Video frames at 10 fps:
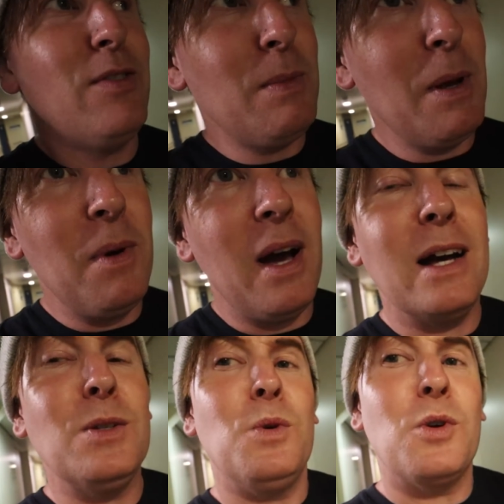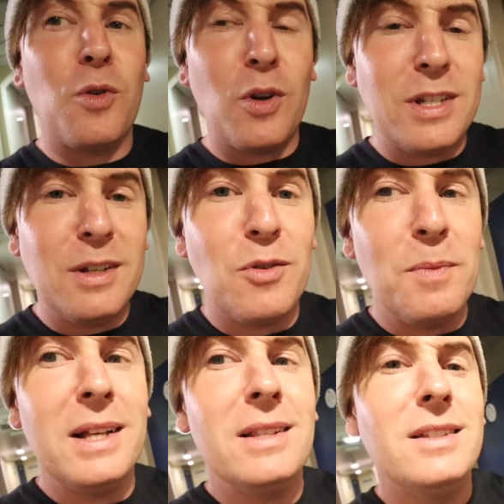of September, as we were crossing from
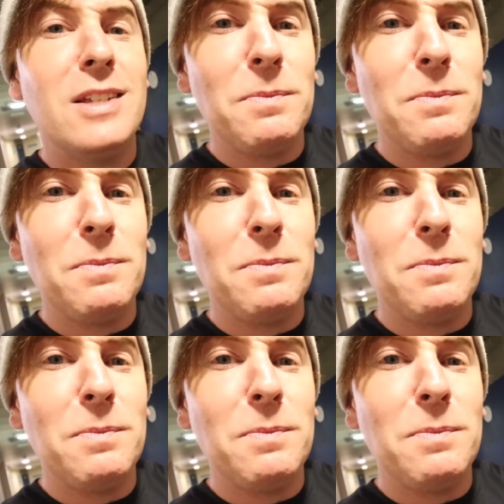England to